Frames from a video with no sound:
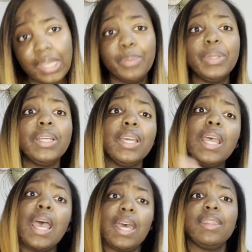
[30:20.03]
But
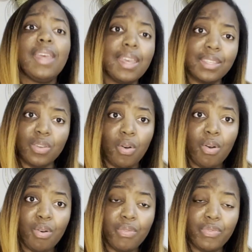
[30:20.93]
that is
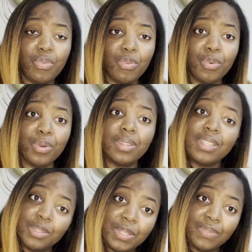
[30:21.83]
all for
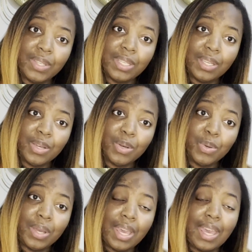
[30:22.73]
this week's video.
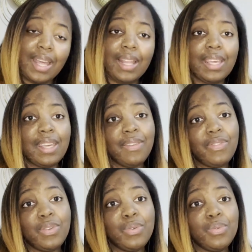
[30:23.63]
If
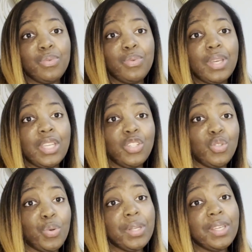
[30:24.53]
you
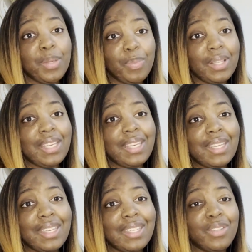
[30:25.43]
enjoyed it,
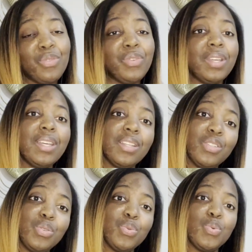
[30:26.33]
please don't forget
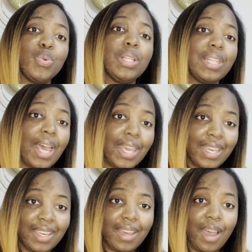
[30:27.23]
to
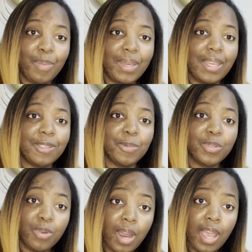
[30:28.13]
like, comment, and
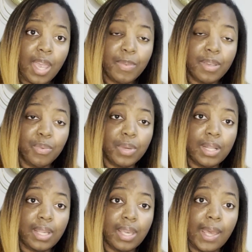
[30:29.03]
subscribe. It
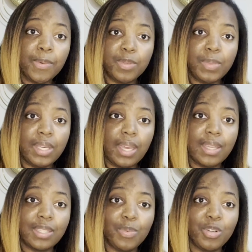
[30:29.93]
really helps me and
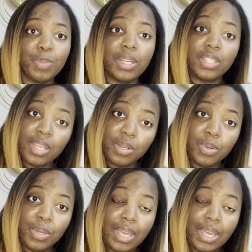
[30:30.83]
supports my channel.